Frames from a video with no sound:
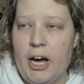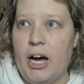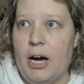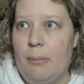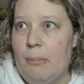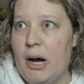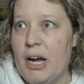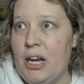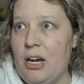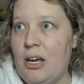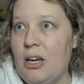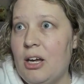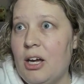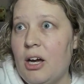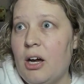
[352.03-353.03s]
mine
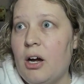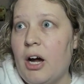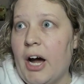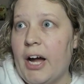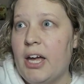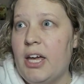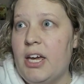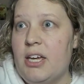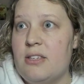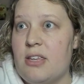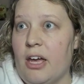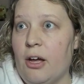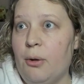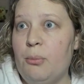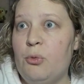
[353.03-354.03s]
is
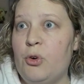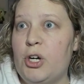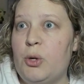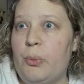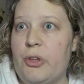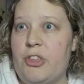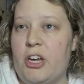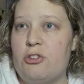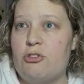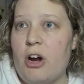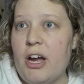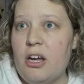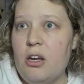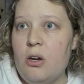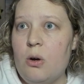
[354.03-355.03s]
Elmwood with a
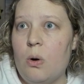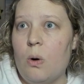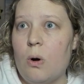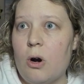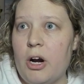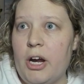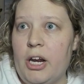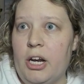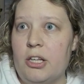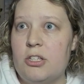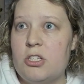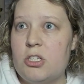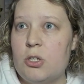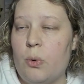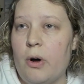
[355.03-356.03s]
dragon core, and it's
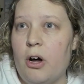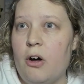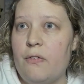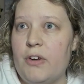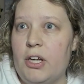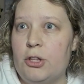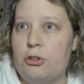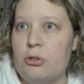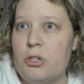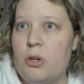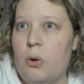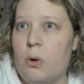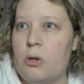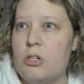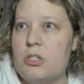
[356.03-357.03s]
12
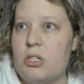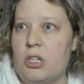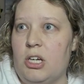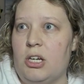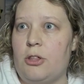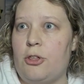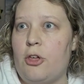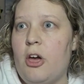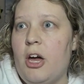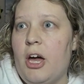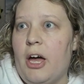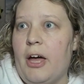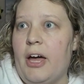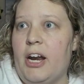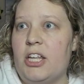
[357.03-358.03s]
3/4 length,
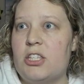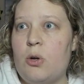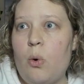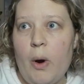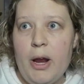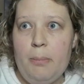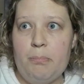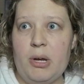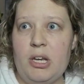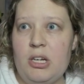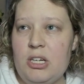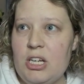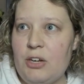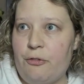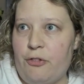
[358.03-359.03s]
and it's quite
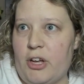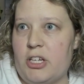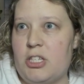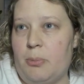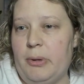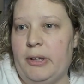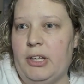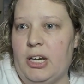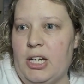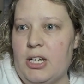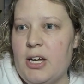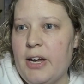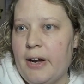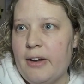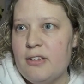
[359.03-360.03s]
bendy flexibility.
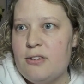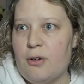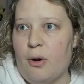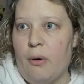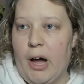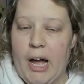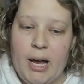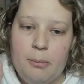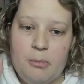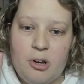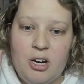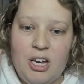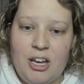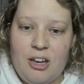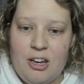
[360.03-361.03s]
So I'm
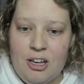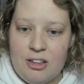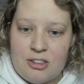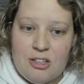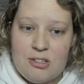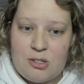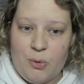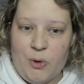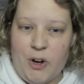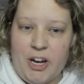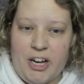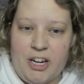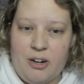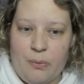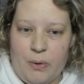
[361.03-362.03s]
gonna get this
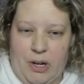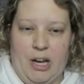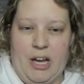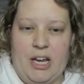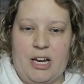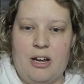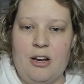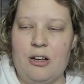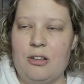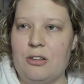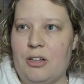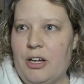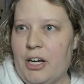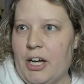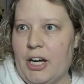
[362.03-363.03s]
one when I
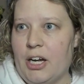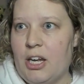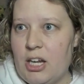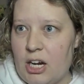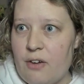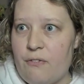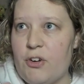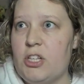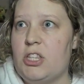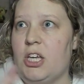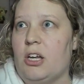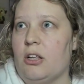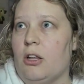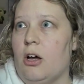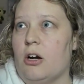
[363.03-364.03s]
get
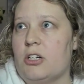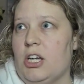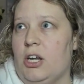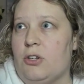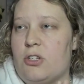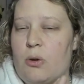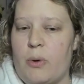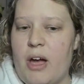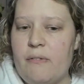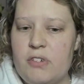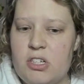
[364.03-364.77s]
everything logged in. So we haven't